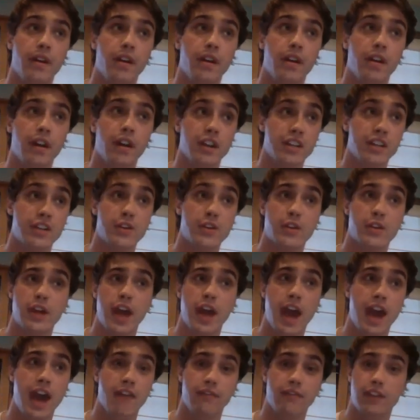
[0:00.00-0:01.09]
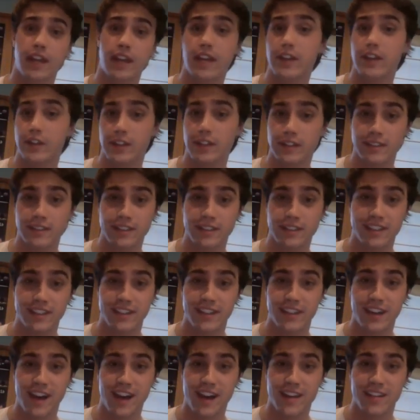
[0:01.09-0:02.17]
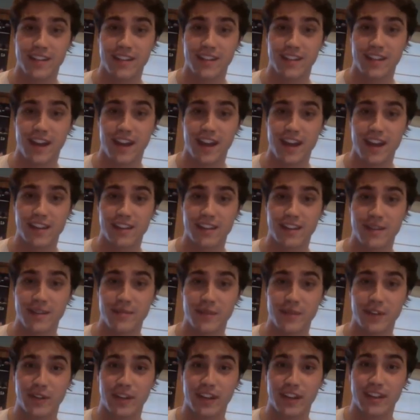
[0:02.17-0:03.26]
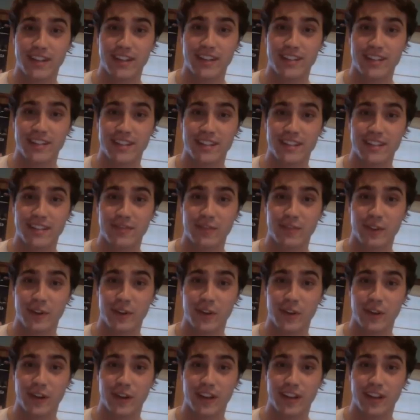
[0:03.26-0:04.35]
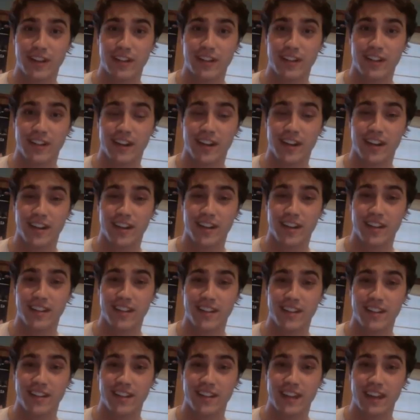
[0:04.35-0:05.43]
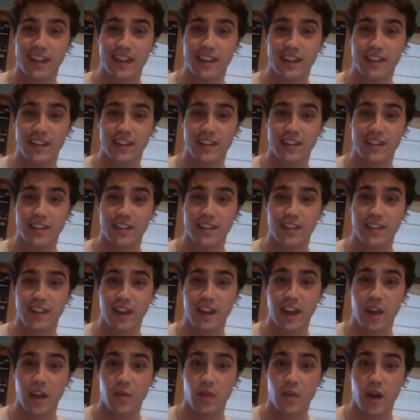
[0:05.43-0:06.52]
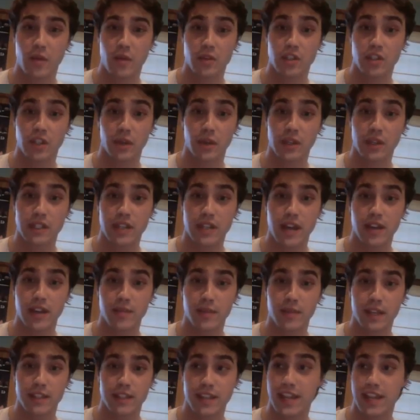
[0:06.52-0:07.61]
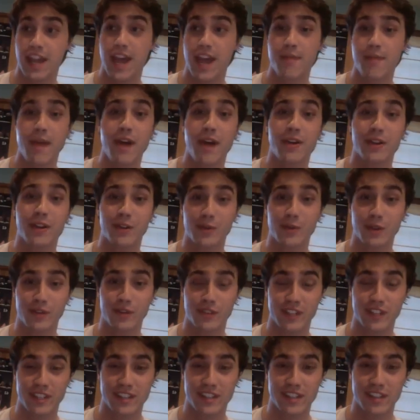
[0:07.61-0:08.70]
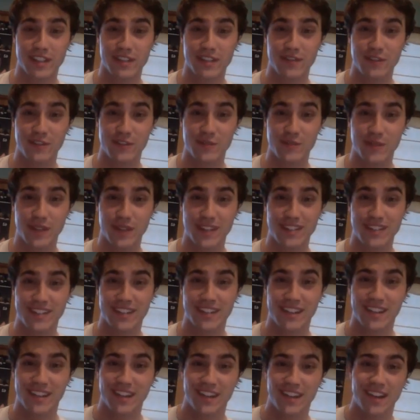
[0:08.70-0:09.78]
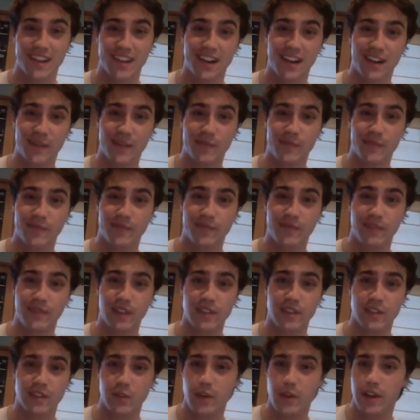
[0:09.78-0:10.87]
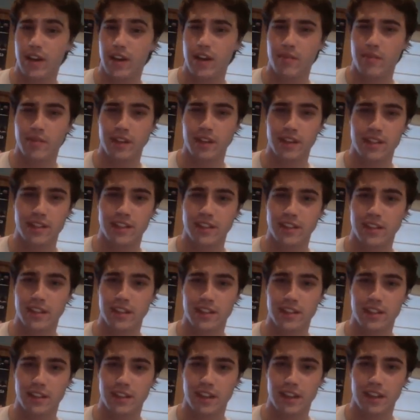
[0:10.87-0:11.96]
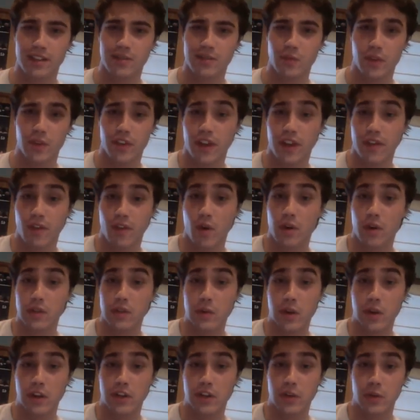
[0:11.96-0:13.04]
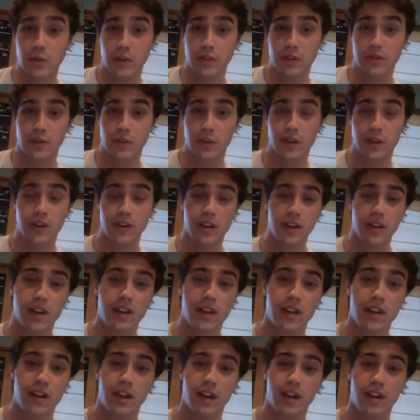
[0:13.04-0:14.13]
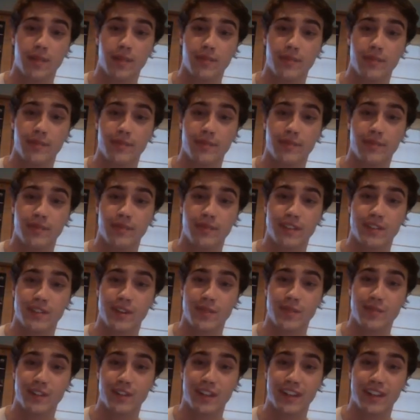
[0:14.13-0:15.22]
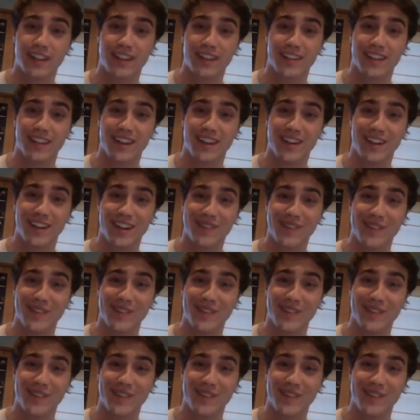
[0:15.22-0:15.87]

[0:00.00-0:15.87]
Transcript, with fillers: a year and a half later, I, I ended up booking a Disney recurring uh, gig, and I, I was so excited because I came out here to work for Disney in the first place. Um, it's a great company. It's, it's, a, it's one that I've always wanted to work for, um, so I'm really glad that now I got my